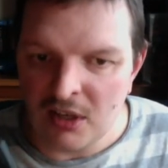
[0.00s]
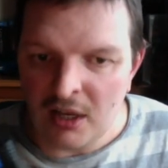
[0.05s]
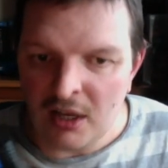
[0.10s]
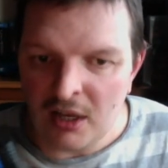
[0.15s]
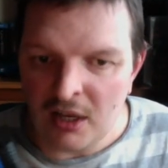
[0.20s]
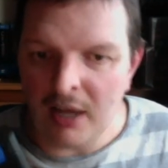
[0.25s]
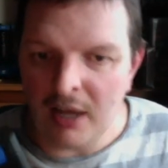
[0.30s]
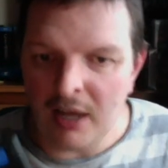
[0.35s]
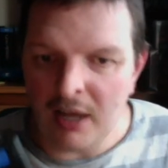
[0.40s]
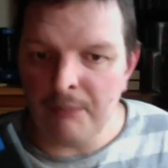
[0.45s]

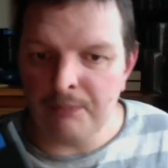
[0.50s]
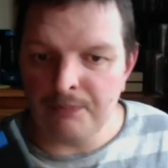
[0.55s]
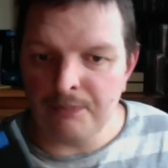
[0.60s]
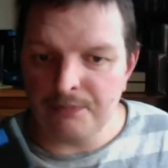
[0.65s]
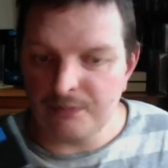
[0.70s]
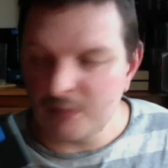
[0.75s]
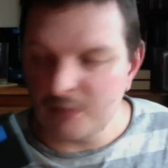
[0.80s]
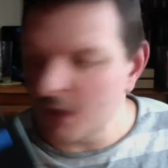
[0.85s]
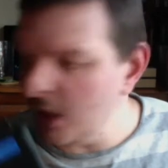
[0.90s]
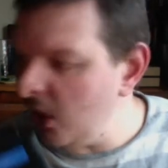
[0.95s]

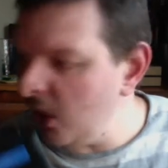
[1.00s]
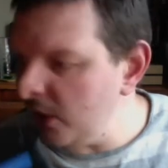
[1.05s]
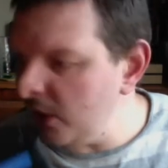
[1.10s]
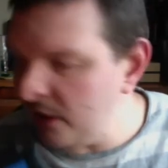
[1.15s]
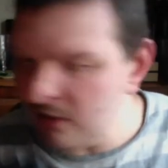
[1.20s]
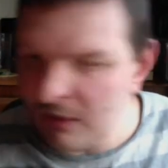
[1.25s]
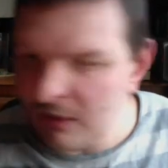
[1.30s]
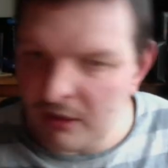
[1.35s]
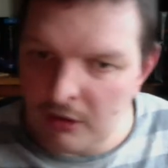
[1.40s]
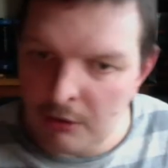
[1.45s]
The idea
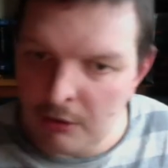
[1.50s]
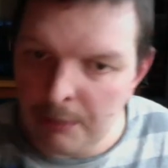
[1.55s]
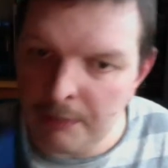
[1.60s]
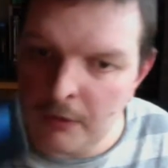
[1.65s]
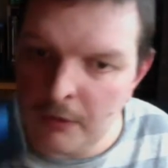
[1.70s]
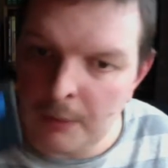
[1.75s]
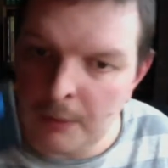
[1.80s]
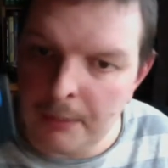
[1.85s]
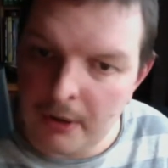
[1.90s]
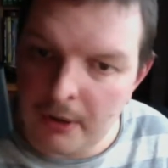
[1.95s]
is that
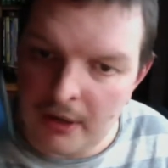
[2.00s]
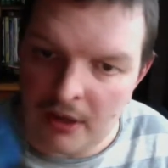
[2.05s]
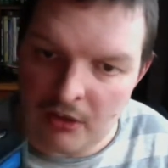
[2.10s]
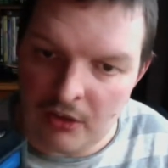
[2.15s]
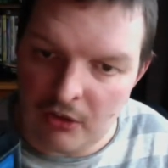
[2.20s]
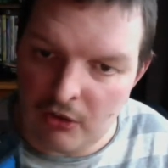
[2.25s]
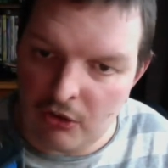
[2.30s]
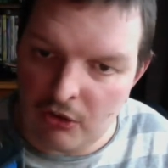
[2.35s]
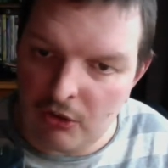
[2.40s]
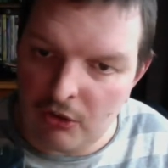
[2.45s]
you put it
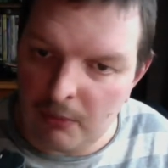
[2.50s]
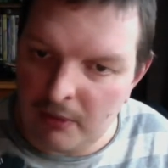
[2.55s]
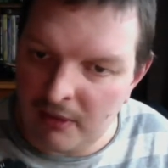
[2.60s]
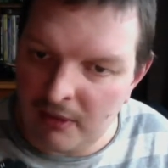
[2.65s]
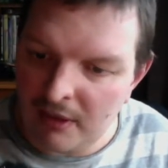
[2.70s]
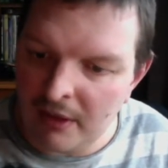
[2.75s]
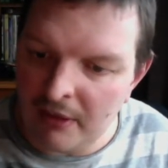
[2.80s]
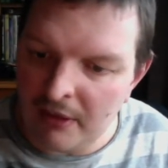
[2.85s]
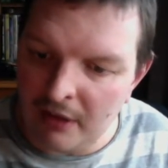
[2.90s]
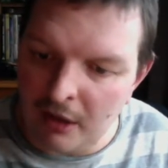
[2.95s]
into your Super
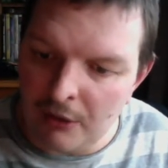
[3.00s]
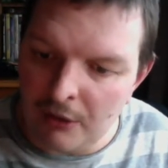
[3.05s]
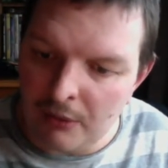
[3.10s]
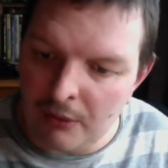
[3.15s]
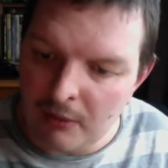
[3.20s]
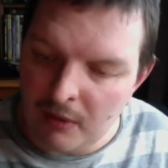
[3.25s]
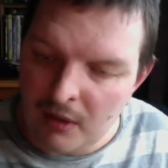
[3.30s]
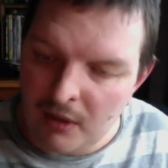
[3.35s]
Nintendo,